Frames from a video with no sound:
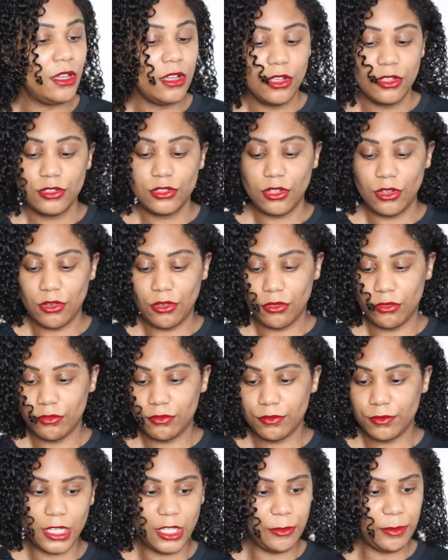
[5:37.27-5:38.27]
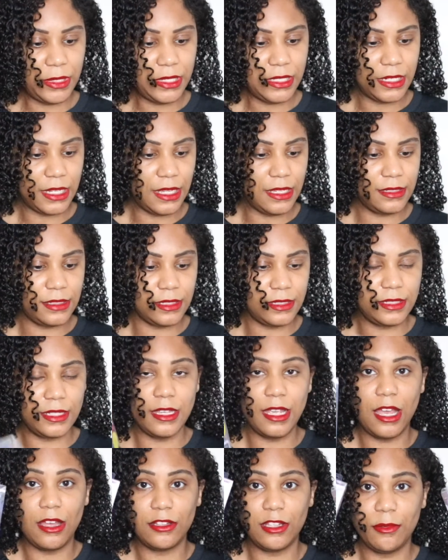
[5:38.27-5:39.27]
So it'd be nice to see
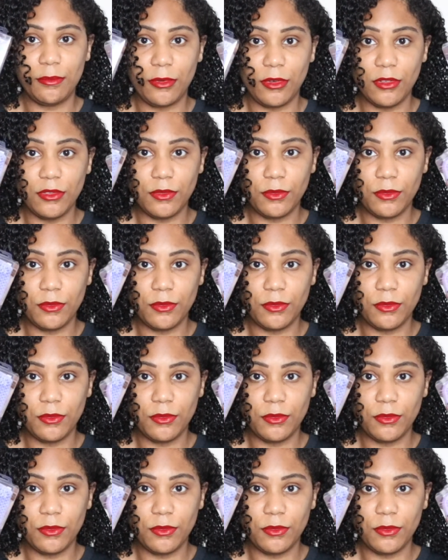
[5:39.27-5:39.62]
how they both